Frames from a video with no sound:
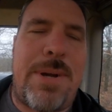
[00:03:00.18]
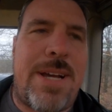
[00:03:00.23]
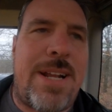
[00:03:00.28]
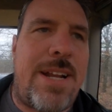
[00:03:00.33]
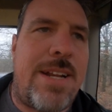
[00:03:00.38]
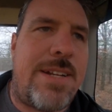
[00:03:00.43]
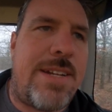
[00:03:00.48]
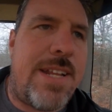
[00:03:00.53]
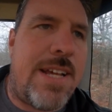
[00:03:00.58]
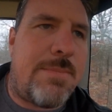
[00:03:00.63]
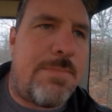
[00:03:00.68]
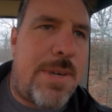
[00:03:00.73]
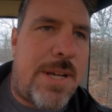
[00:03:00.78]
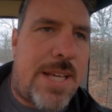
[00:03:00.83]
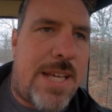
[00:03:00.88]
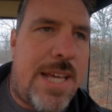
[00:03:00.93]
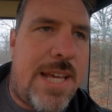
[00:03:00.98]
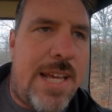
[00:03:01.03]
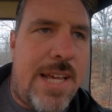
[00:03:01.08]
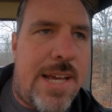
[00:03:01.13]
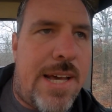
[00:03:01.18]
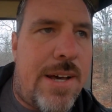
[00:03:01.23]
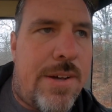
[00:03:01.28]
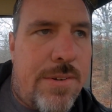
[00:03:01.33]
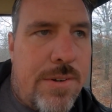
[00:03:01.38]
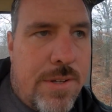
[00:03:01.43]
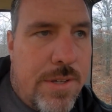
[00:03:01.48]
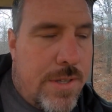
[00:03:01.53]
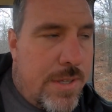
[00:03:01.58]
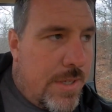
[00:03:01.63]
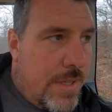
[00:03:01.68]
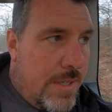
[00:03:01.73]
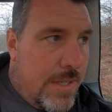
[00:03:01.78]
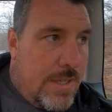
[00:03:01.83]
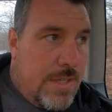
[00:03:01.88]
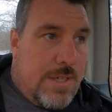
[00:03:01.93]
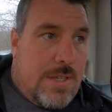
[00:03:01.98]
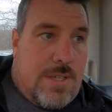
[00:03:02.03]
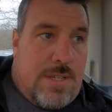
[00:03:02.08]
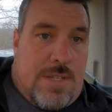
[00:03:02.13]
I gotta dig my key out.
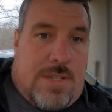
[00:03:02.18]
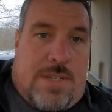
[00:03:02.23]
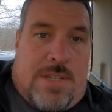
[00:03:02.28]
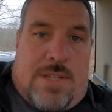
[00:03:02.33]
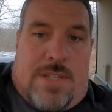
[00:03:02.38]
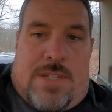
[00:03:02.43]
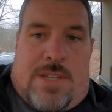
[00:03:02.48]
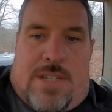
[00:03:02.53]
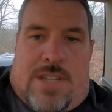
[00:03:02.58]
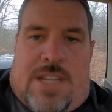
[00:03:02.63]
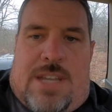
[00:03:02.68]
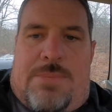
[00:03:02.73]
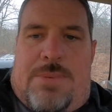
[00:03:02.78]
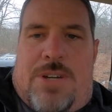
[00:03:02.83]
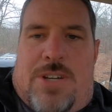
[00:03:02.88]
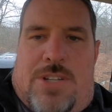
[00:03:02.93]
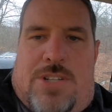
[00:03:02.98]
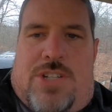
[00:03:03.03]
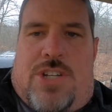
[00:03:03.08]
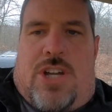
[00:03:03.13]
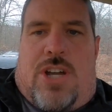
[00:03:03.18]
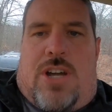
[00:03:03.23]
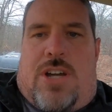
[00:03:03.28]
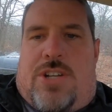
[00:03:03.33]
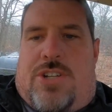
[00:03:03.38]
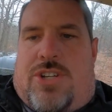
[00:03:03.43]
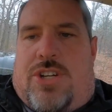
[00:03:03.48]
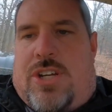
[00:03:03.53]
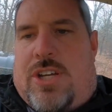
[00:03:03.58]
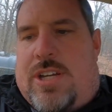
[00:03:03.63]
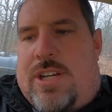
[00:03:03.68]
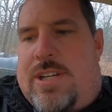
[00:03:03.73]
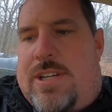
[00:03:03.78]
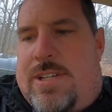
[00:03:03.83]
Come on, Josh.